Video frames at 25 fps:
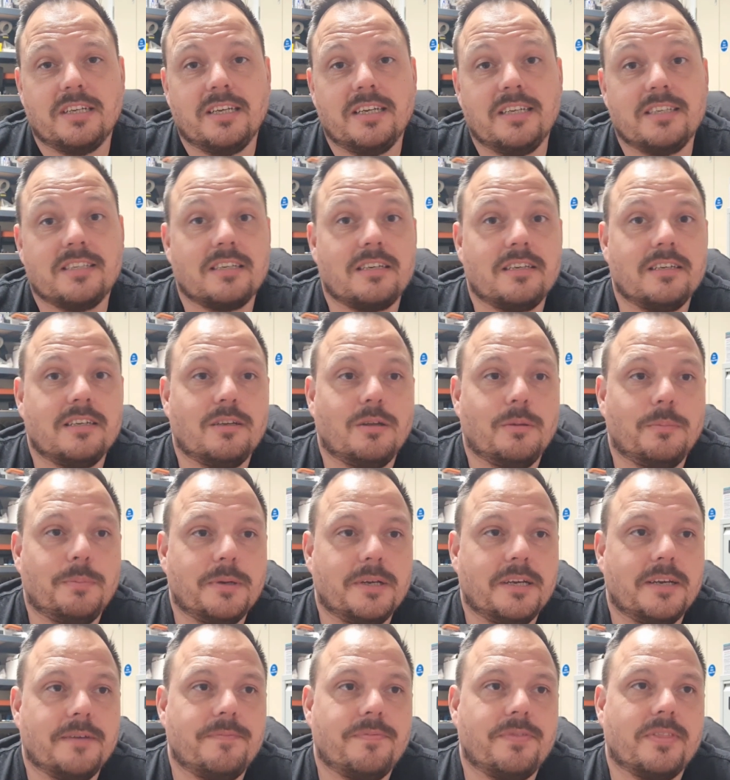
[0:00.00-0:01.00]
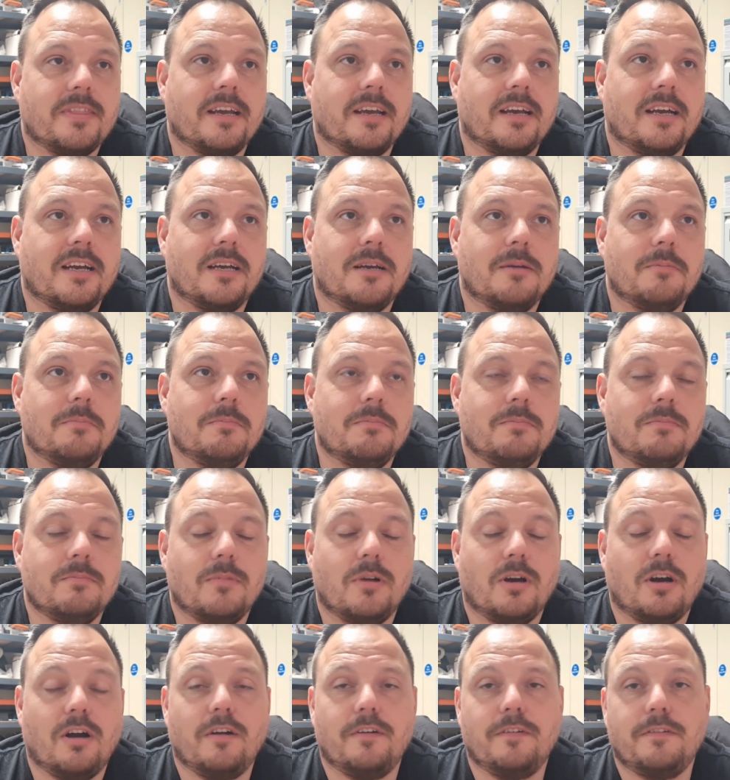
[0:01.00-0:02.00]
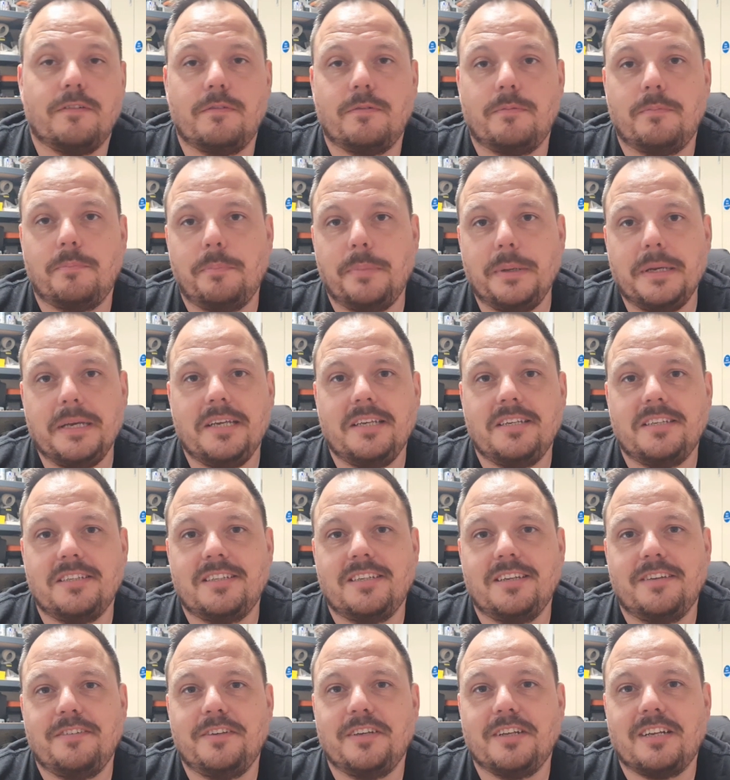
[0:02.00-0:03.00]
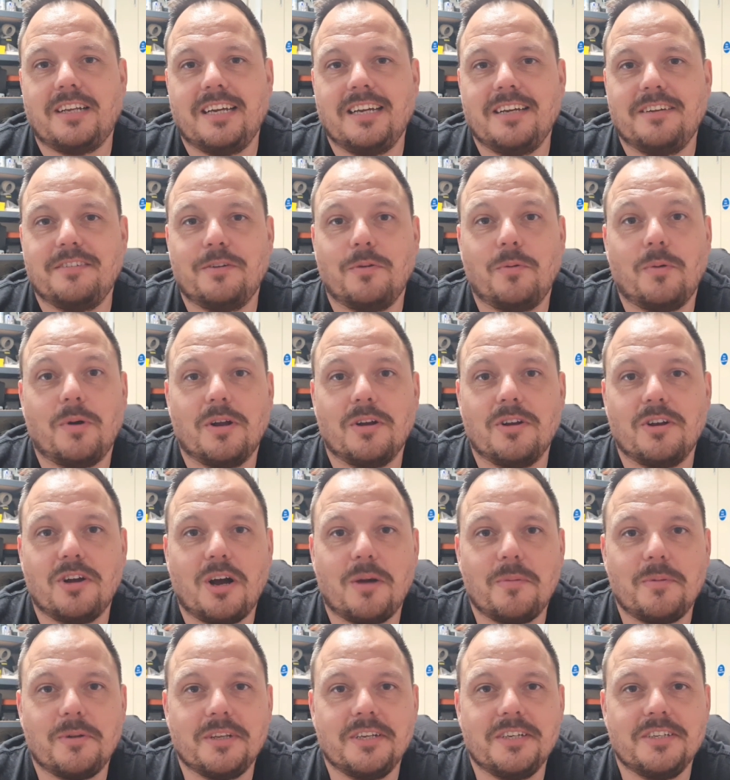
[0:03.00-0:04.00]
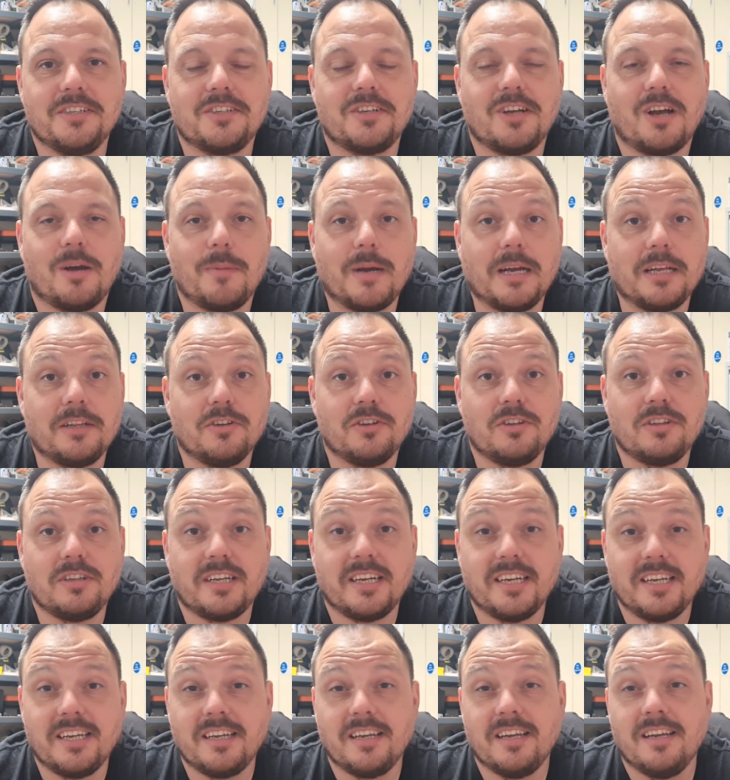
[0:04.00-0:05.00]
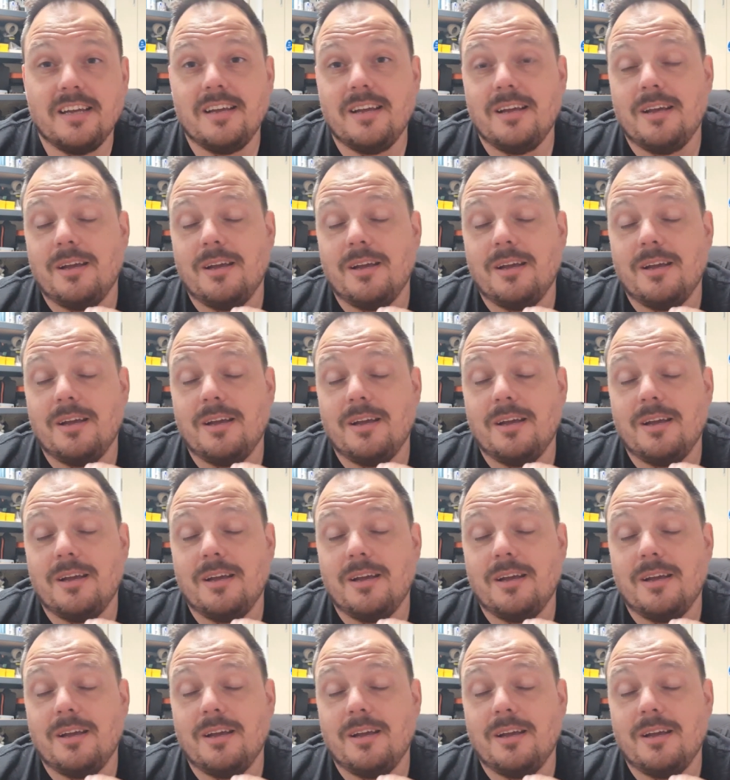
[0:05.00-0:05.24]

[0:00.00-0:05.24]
It is a little bit um, off-piste, if you like, for what a normal install might look like.